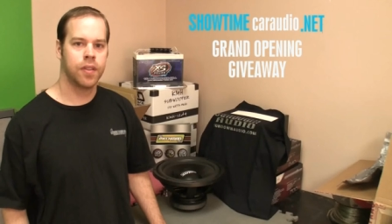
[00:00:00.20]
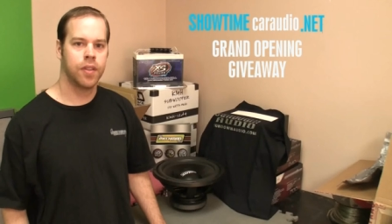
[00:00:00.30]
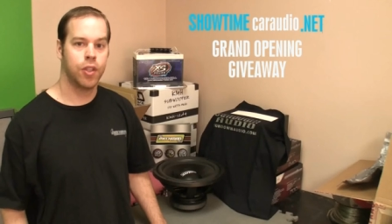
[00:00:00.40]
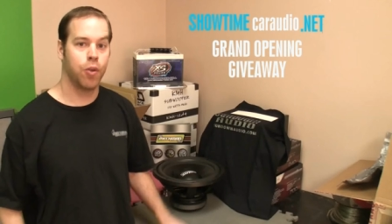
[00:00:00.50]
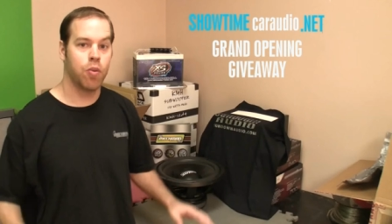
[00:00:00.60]

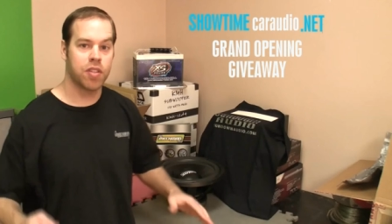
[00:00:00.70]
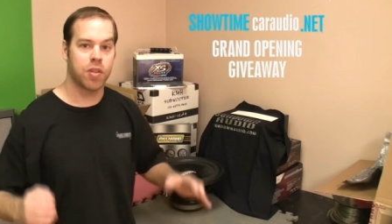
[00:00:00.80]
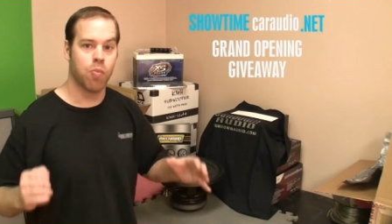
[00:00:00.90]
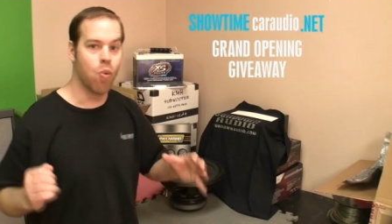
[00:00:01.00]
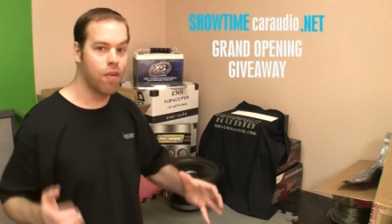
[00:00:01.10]
Do you want
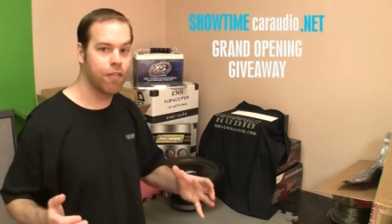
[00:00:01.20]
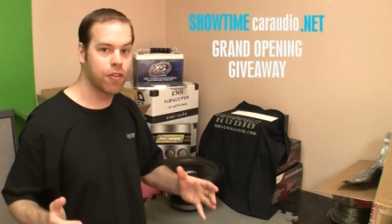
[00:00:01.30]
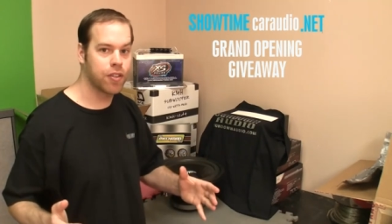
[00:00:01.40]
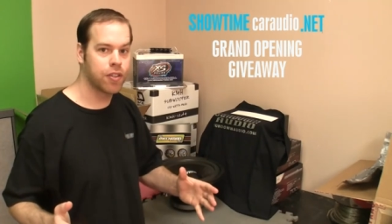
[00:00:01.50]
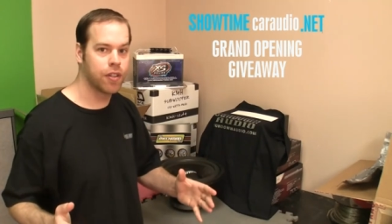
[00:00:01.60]
some
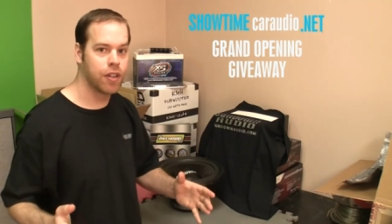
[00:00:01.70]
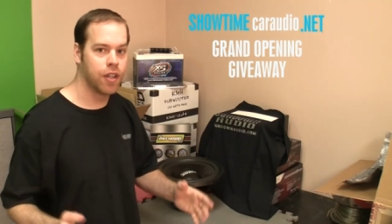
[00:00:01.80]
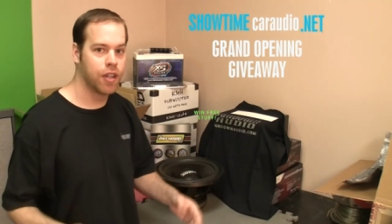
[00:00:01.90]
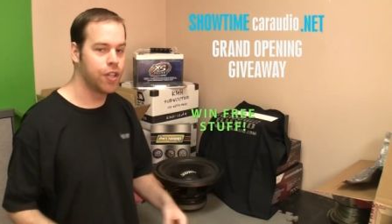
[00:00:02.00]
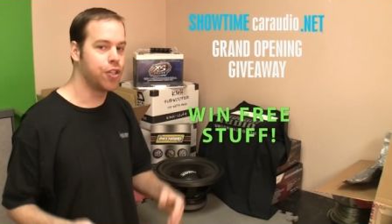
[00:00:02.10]
woofers?
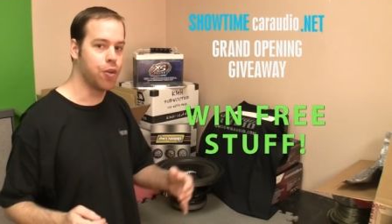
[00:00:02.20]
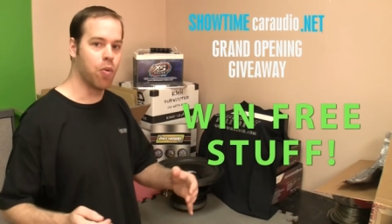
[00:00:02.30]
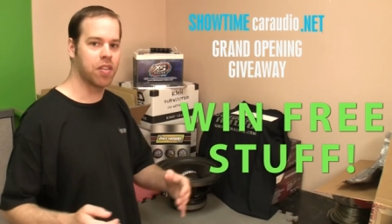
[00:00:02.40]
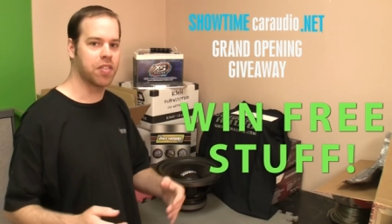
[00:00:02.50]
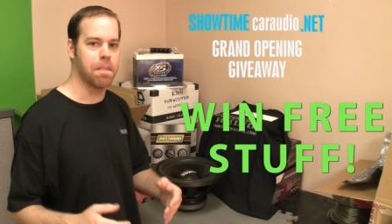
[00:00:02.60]
Do you
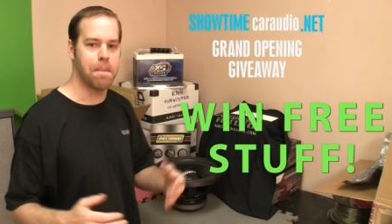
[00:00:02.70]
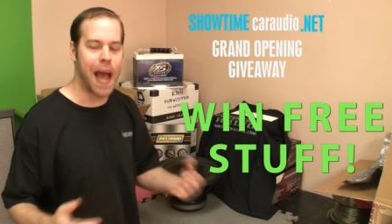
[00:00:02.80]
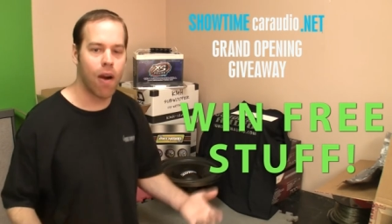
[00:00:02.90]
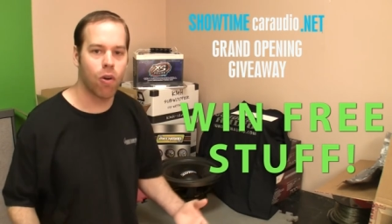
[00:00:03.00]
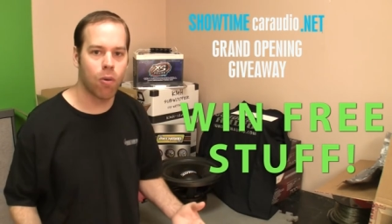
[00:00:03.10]
want some
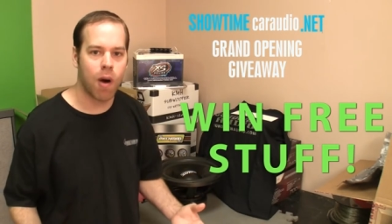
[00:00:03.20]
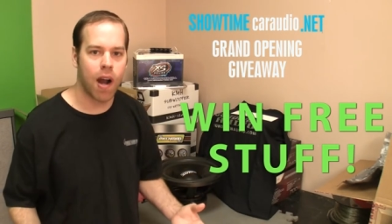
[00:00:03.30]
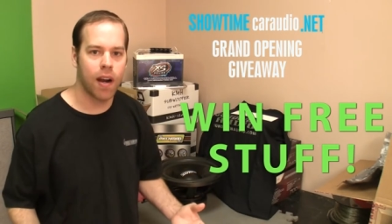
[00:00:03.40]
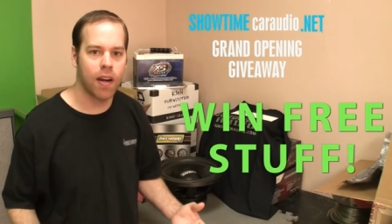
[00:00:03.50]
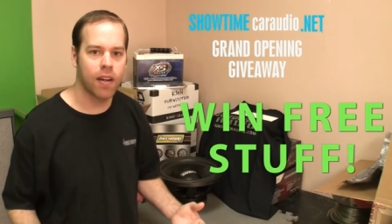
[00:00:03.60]
power
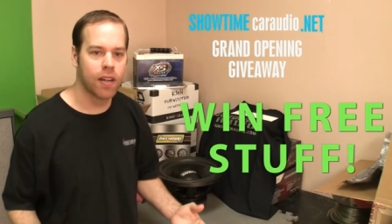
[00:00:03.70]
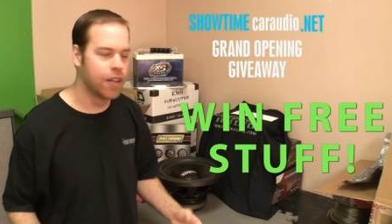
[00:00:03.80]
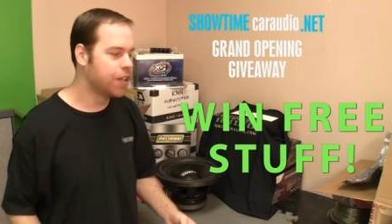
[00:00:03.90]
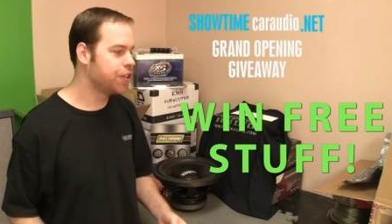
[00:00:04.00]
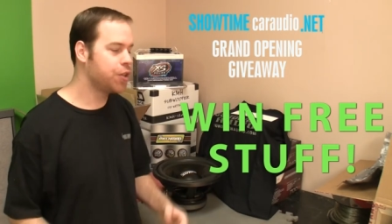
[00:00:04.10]
wire?
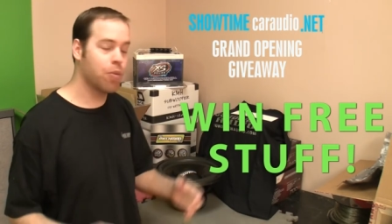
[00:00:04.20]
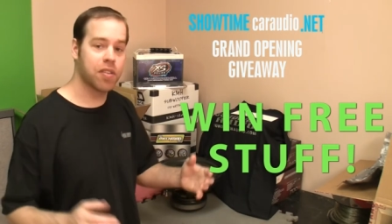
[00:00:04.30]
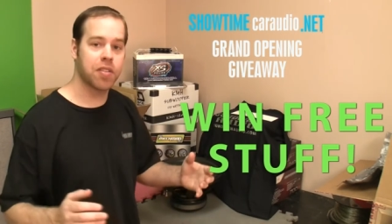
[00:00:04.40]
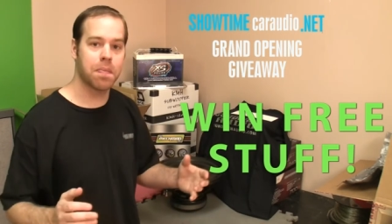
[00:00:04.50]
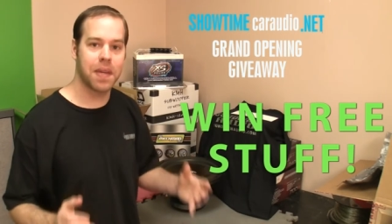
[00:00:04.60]
Do you
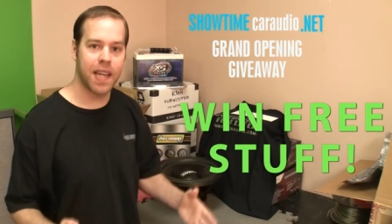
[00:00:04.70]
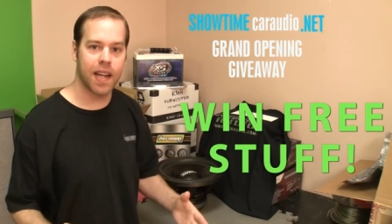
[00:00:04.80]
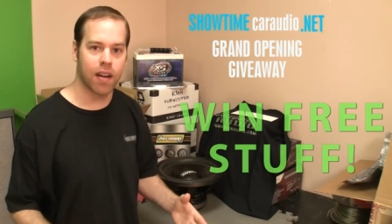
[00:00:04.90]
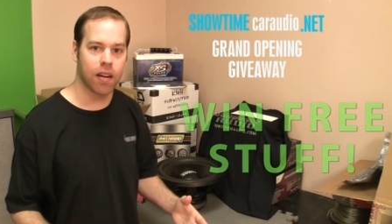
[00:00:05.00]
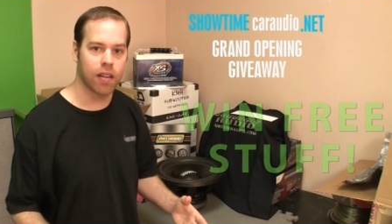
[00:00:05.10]
want some
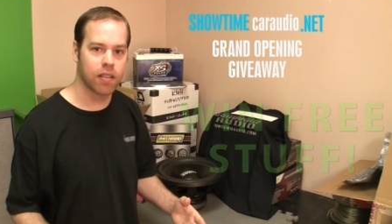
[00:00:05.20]
gear?